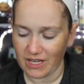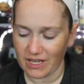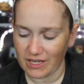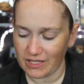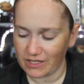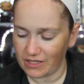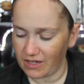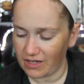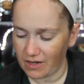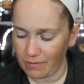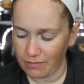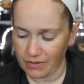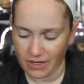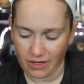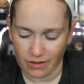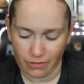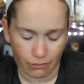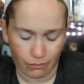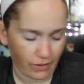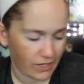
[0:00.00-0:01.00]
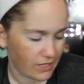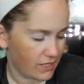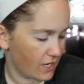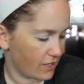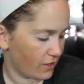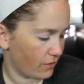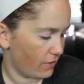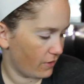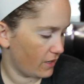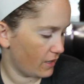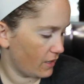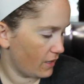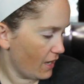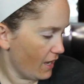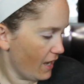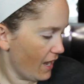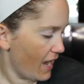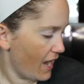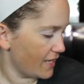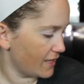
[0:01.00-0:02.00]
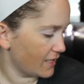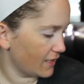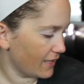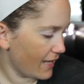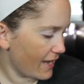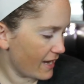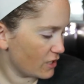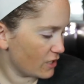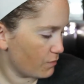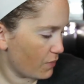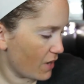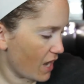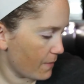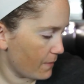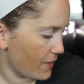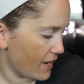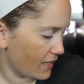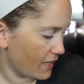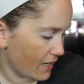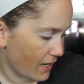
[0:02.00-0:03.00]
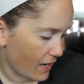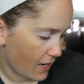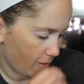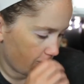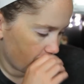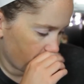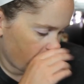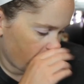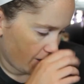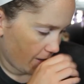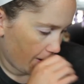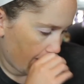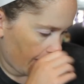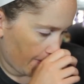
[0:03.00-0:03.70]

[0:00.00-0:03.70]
but he's going to be redecorated. And the last Pop I got